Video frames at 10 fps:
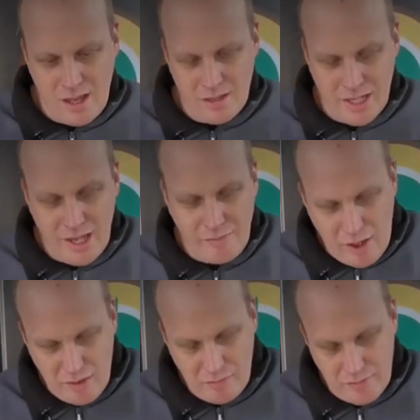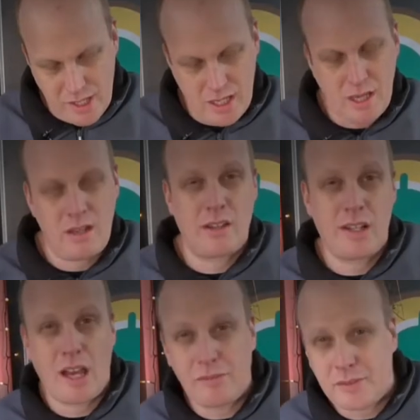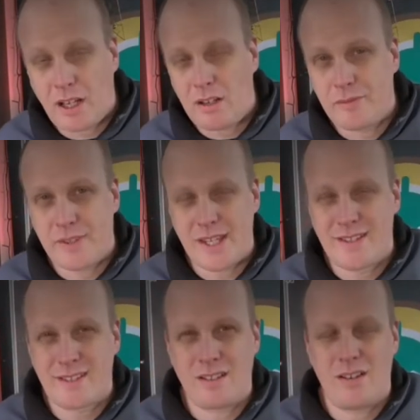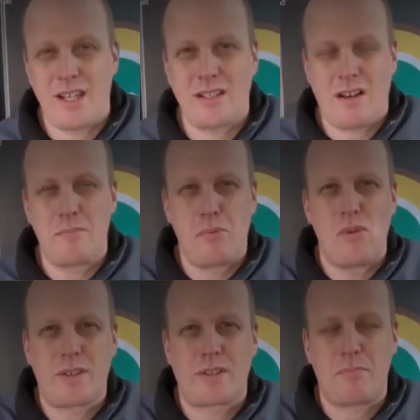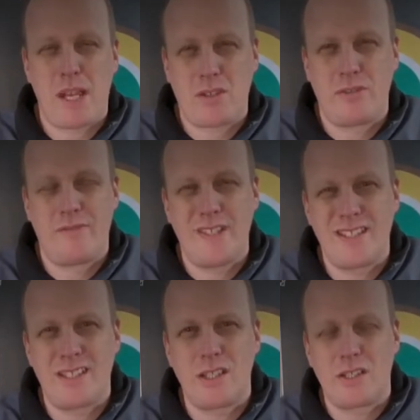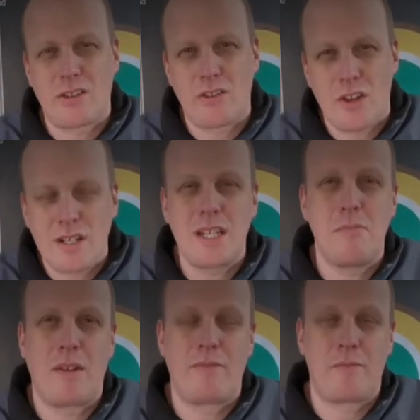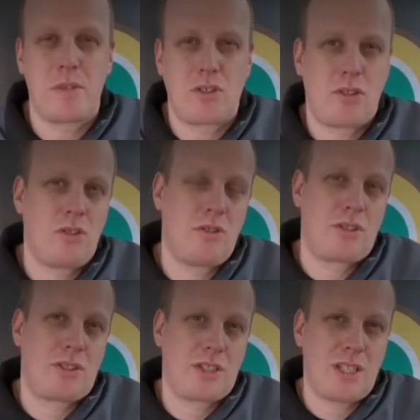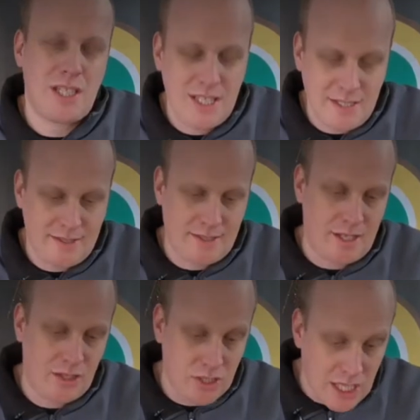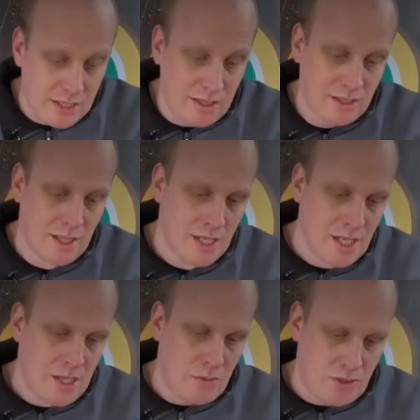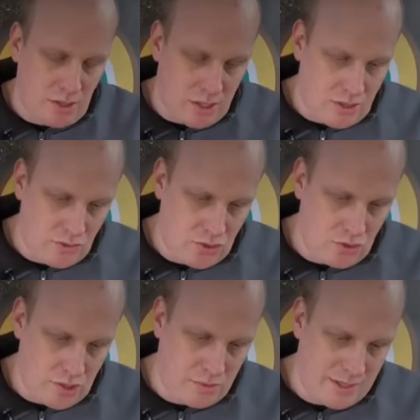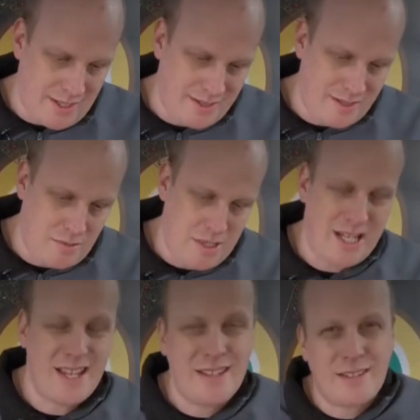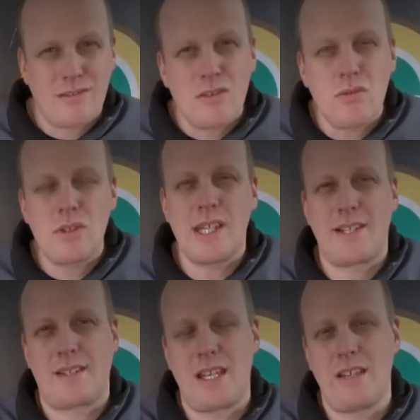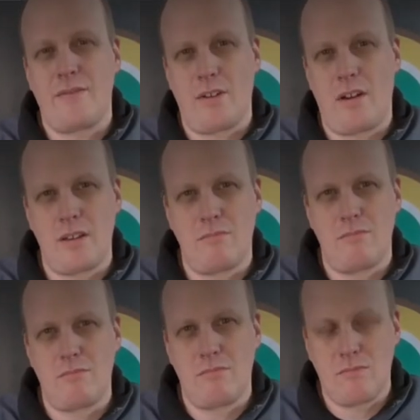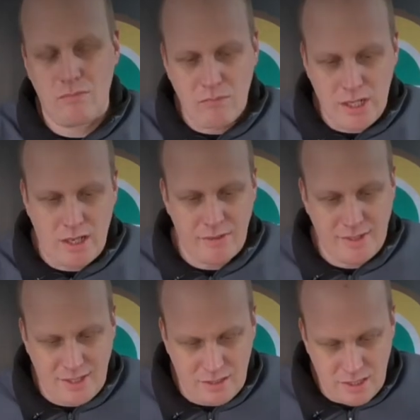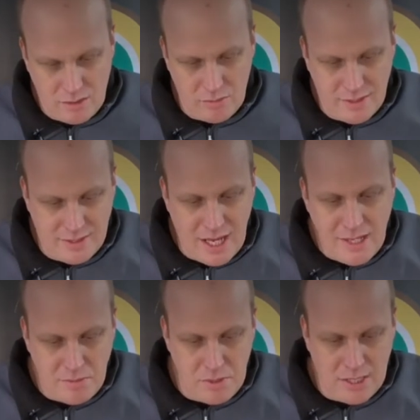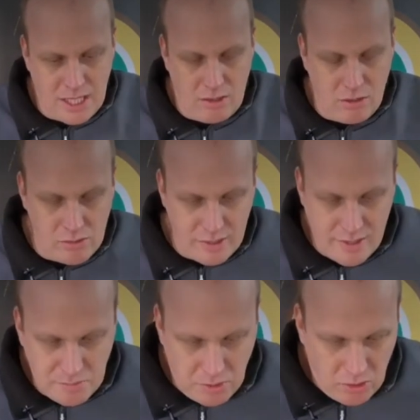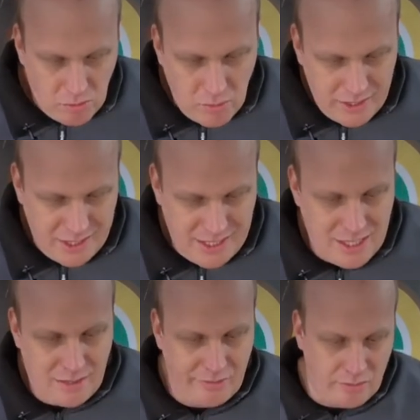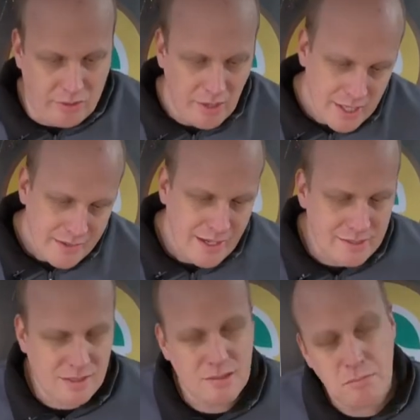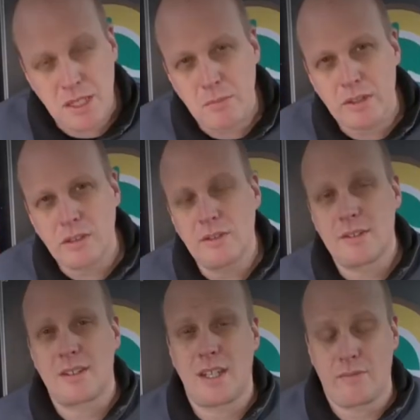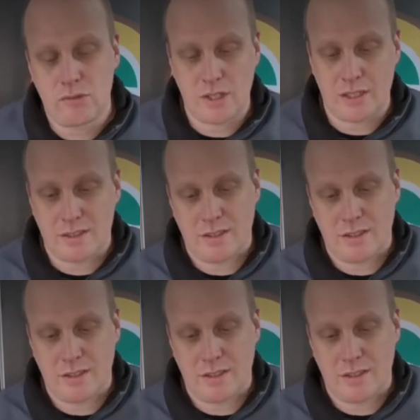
I'm going to have half of it here. I'm going to have half of it inside. I bought a special vintage 30-month matured cheese, cheddar, which I'm going to enjoy with this in a minute. It's New Year's Eve. I was desperate to get hold of this bottle. When I did, I thought, that's going to be my New Year's Eve drink.